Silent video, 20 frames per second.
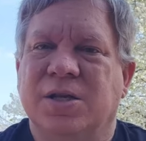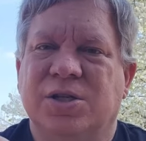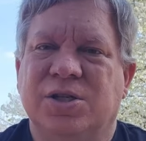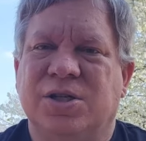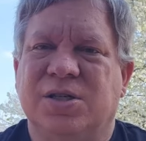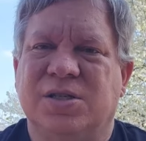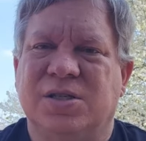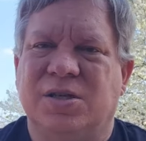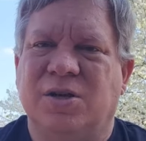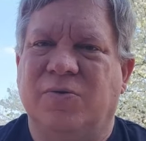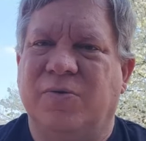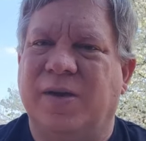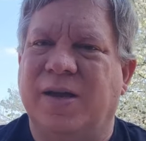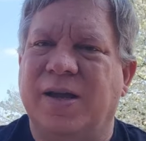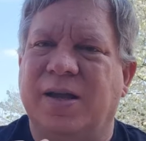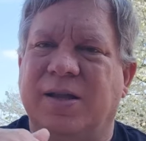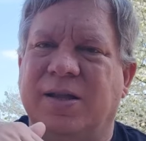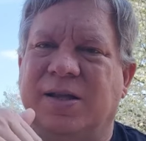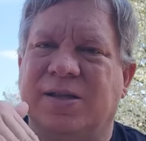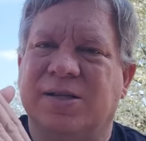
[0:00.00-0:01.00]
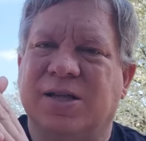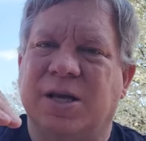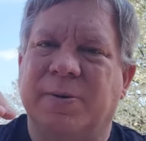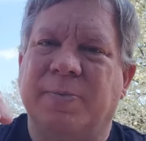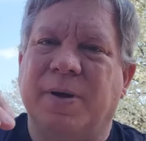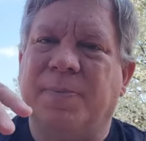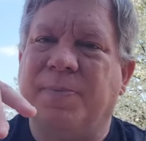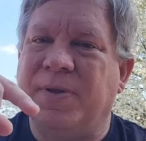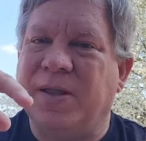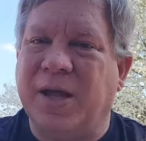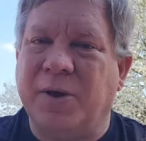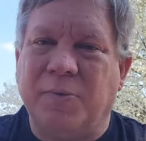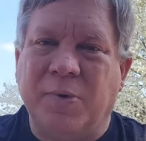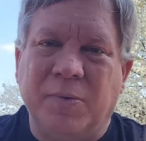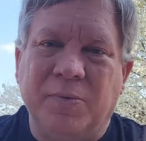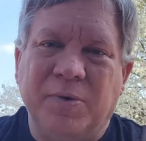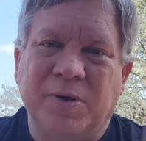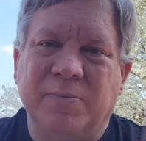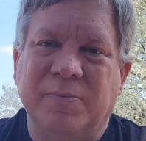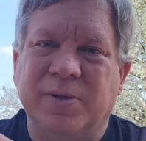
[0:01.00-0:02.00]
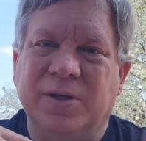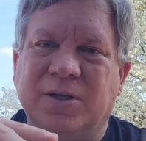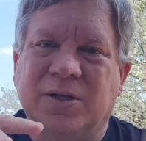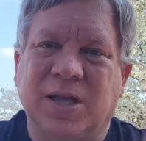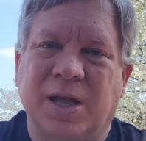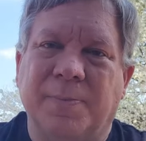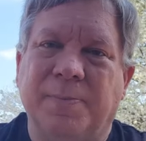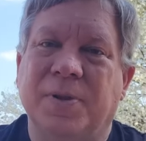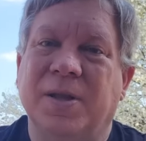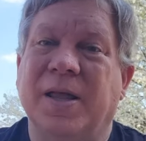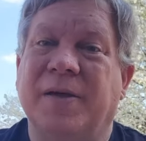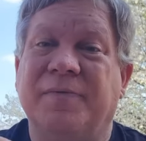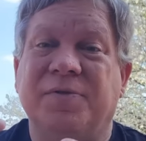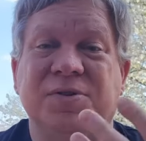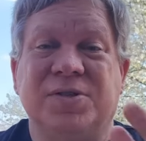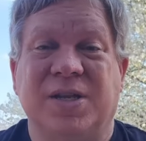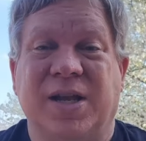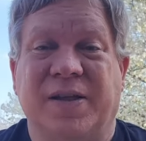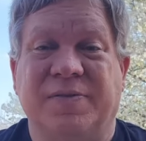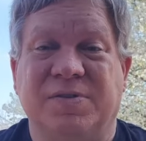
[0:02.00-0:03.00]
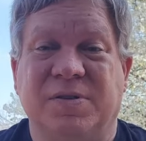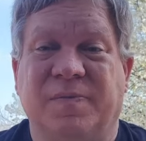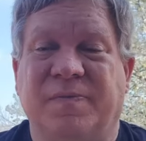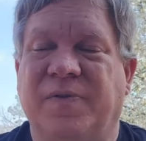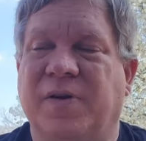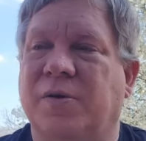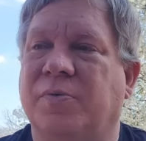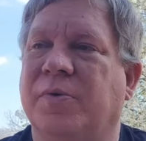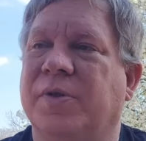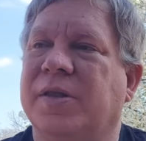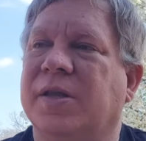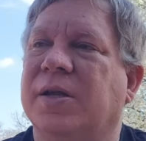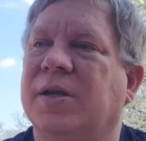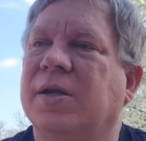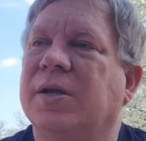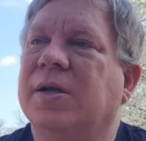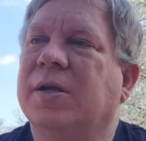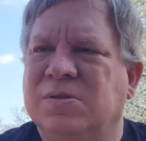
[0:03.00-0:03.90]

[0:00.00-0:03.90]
Just, you know, hey, let's come up and that way we can build a couple levels and have some fun with it.